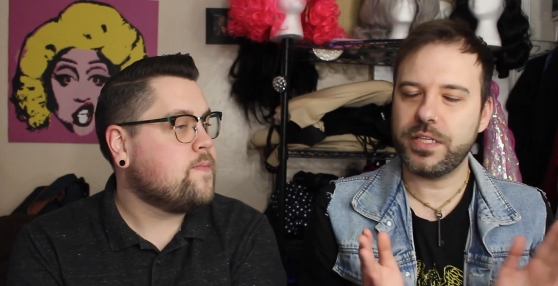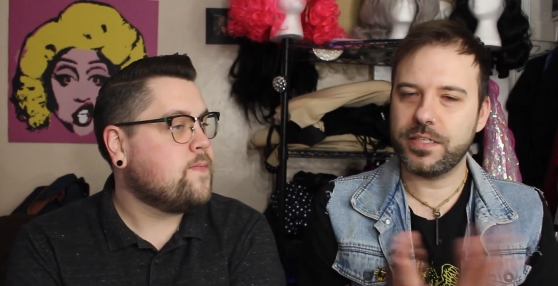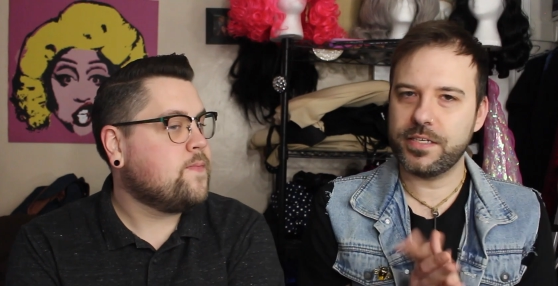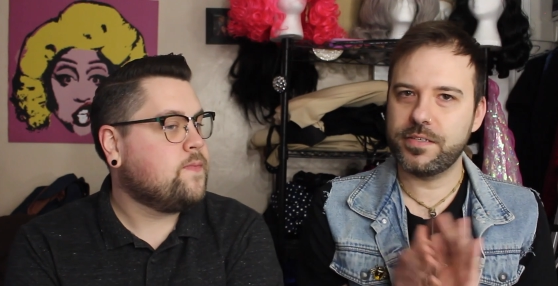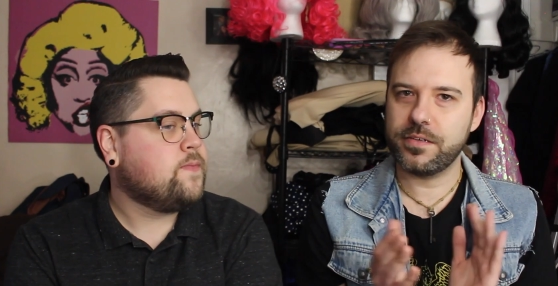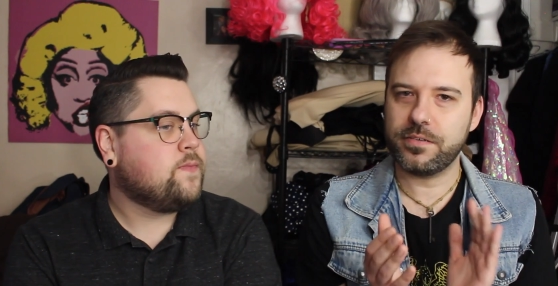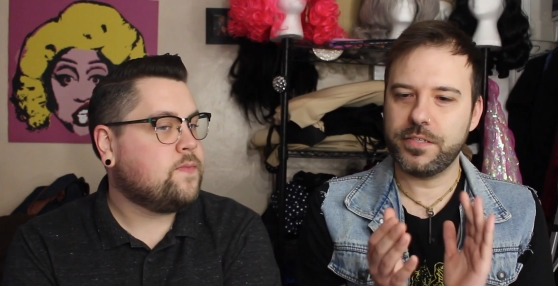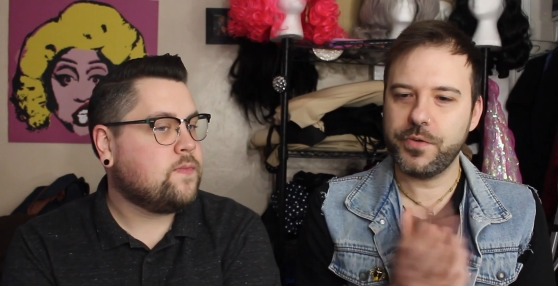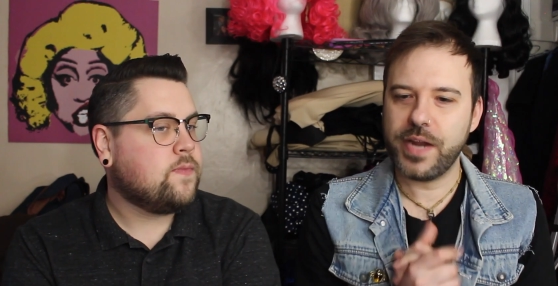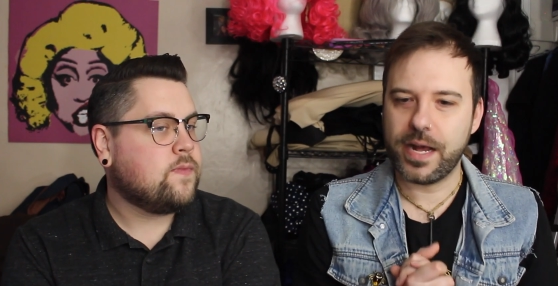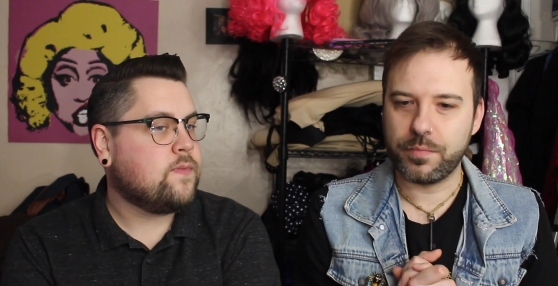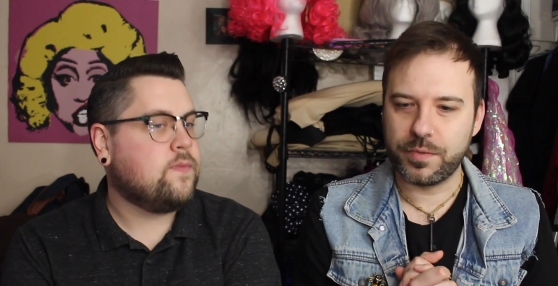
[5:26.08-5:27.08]
Speaker 1: with a lead single
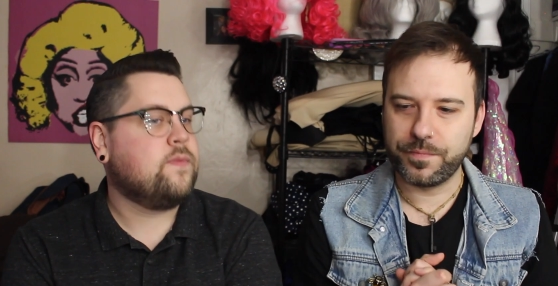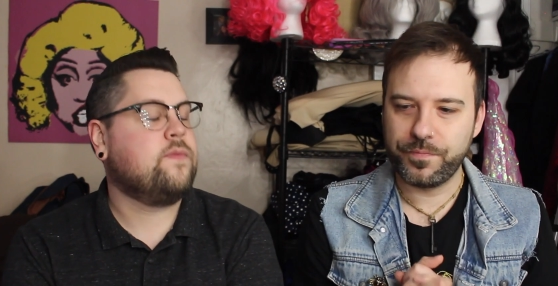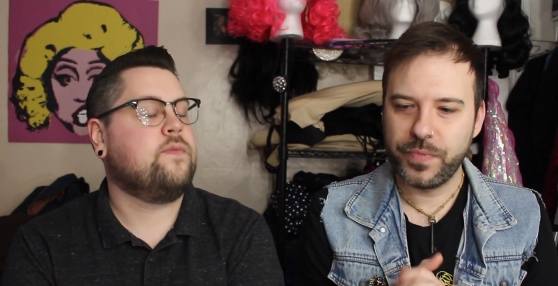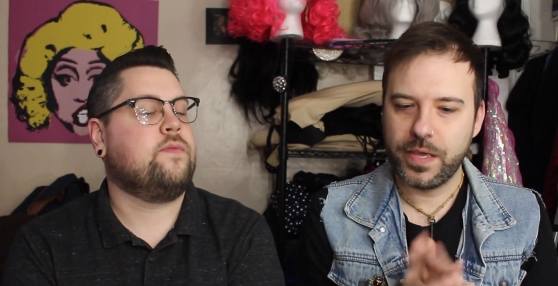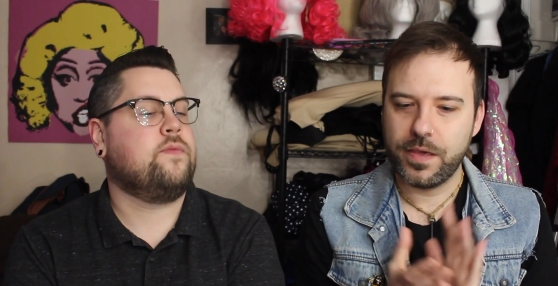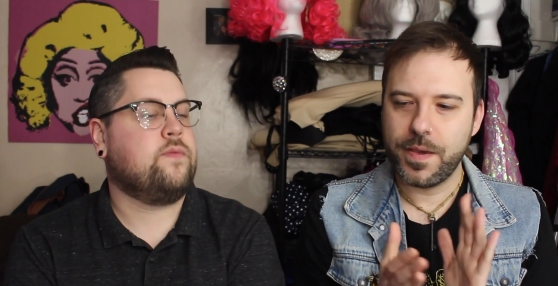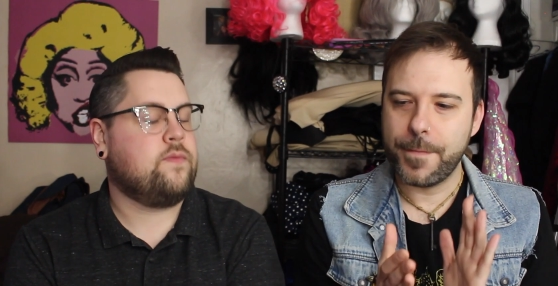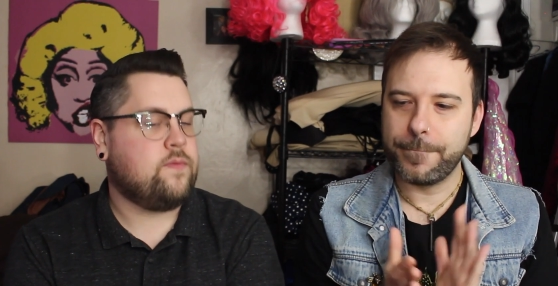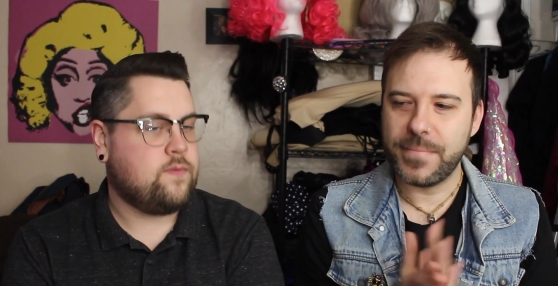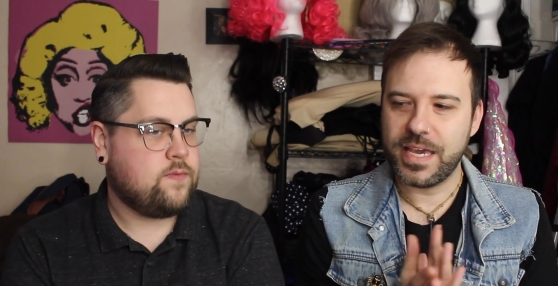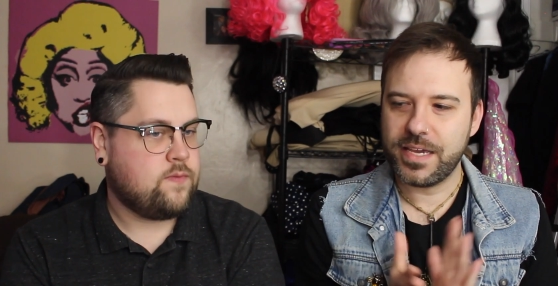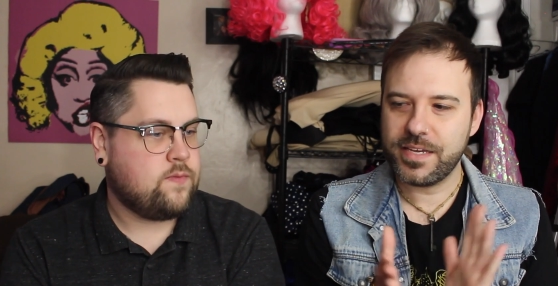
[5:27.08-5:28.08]
to an album,
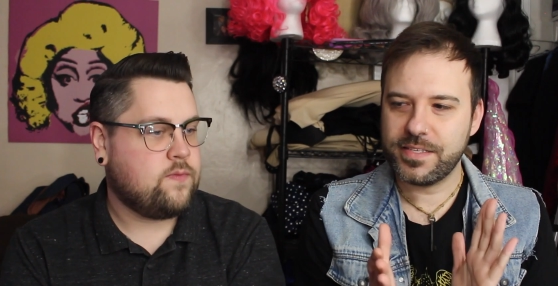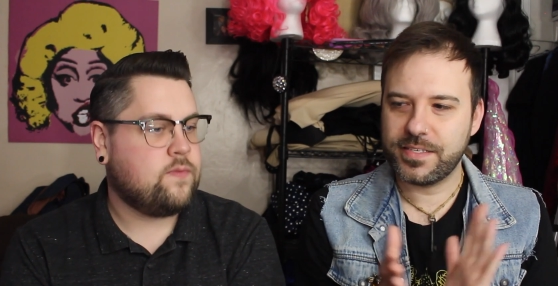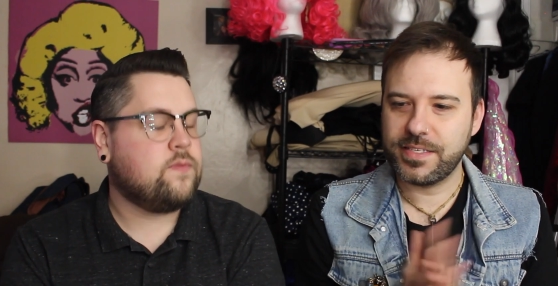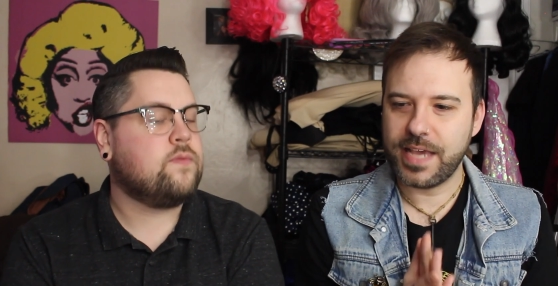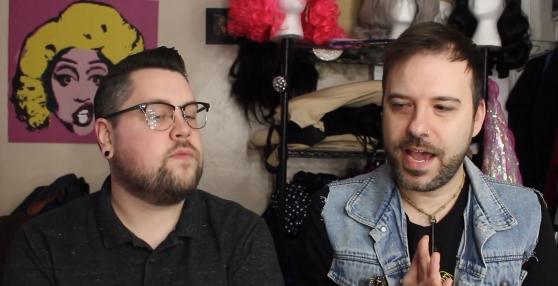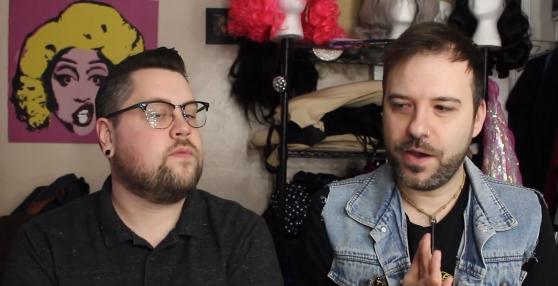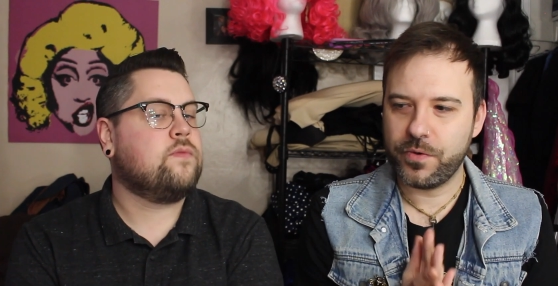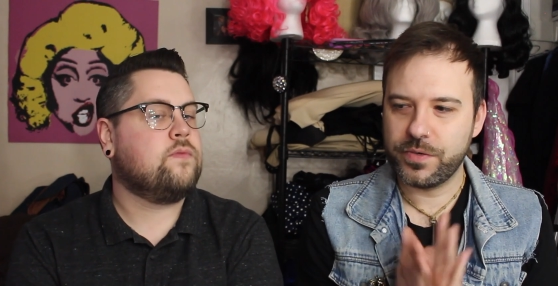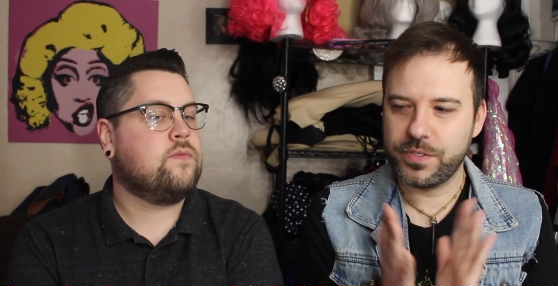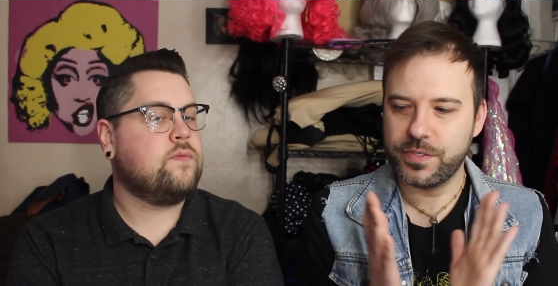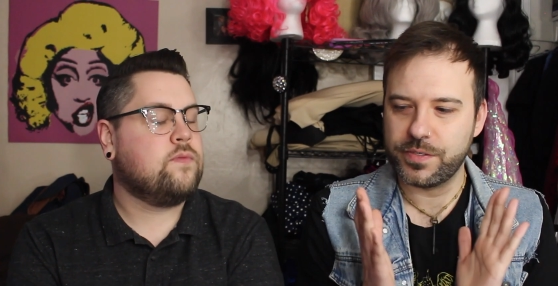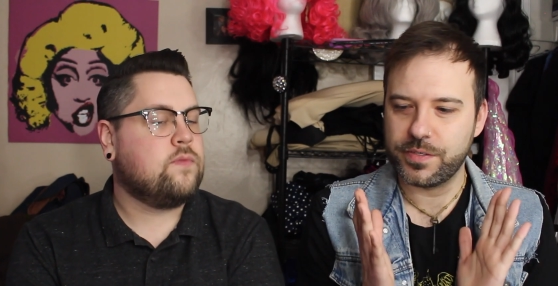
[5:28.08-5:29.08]
make it
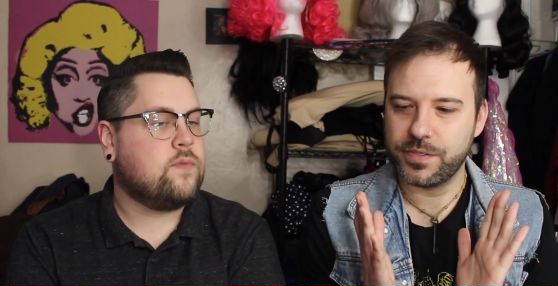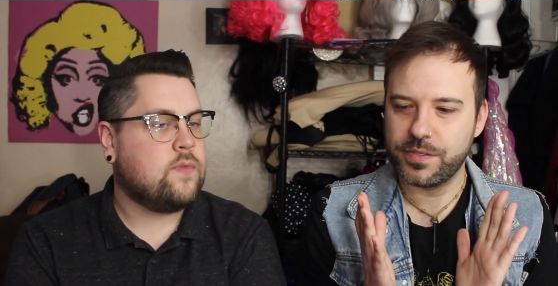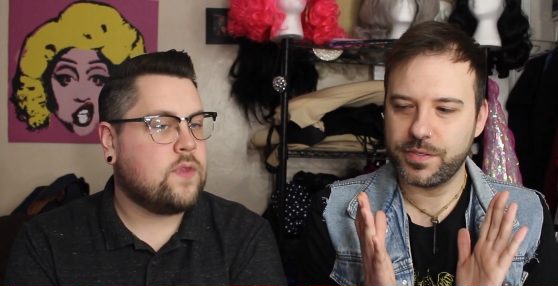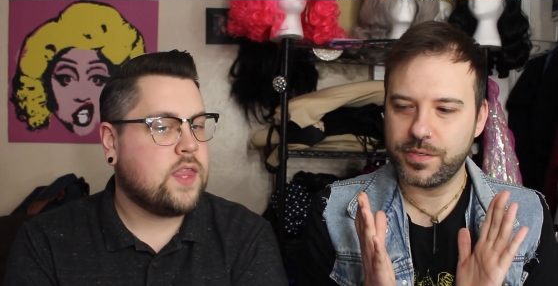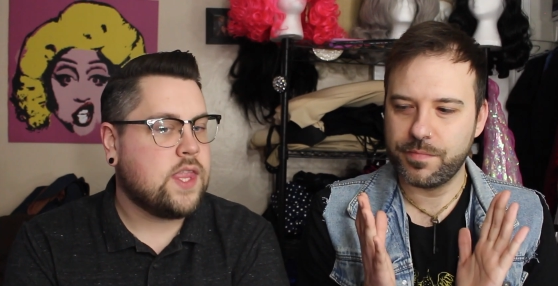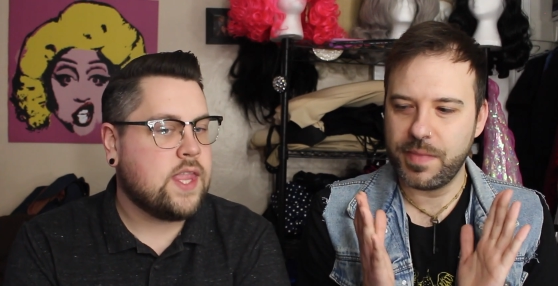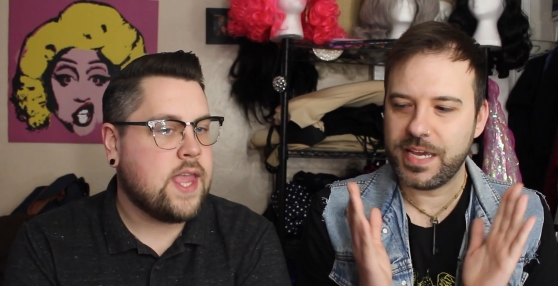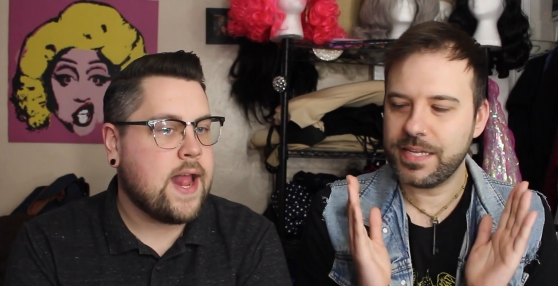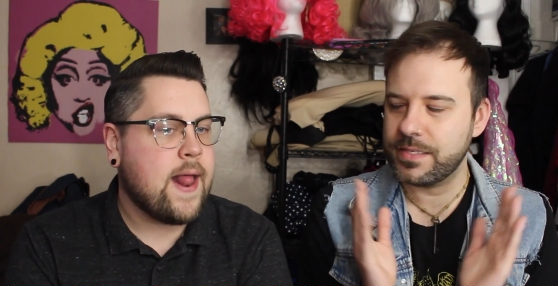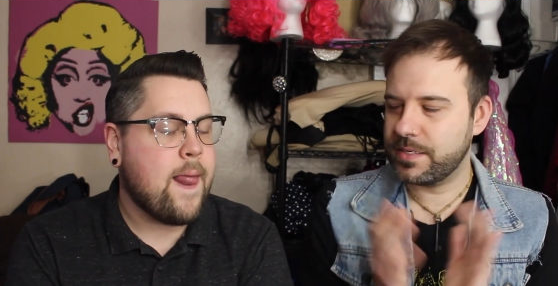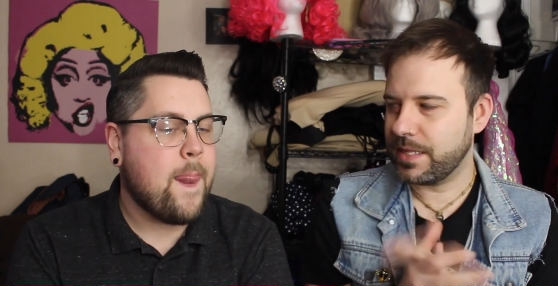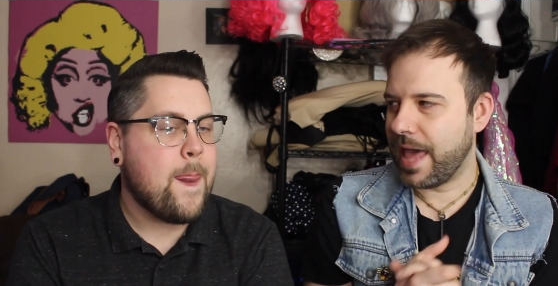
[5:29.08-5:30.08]
sound, make
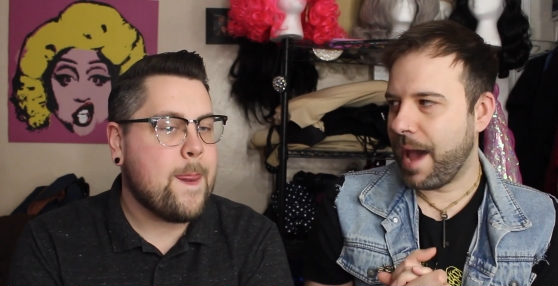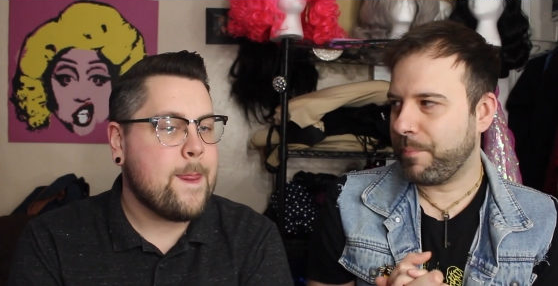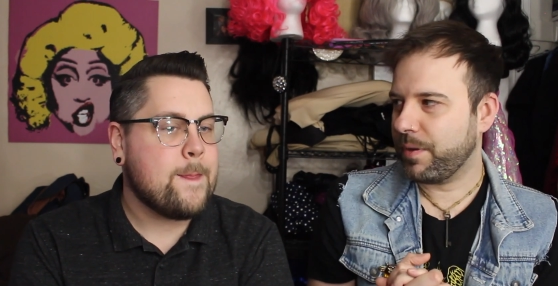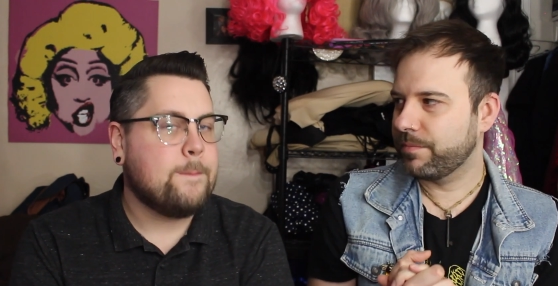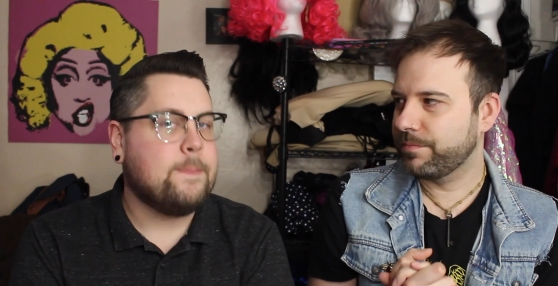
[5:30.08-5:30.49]
it slap.